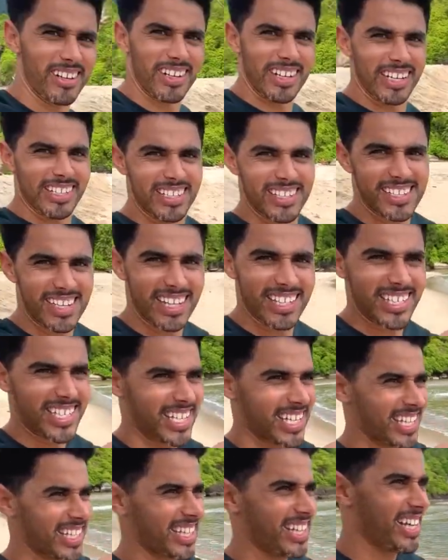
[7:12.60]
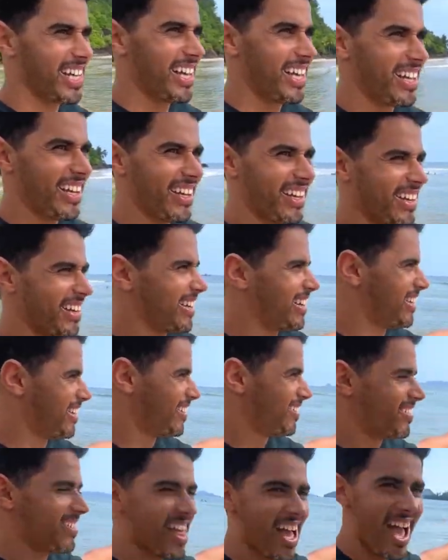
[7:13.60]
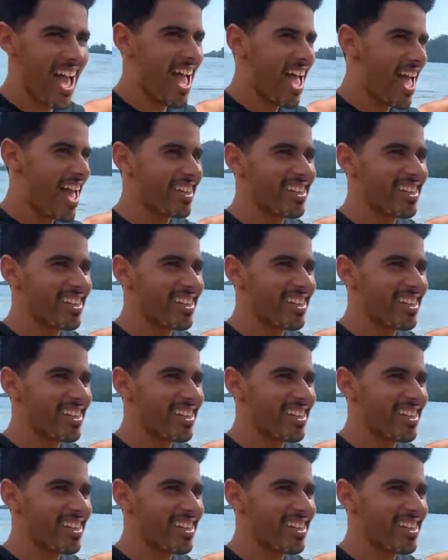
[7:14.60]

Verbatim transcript: look at this, guys. Thanks. Yay,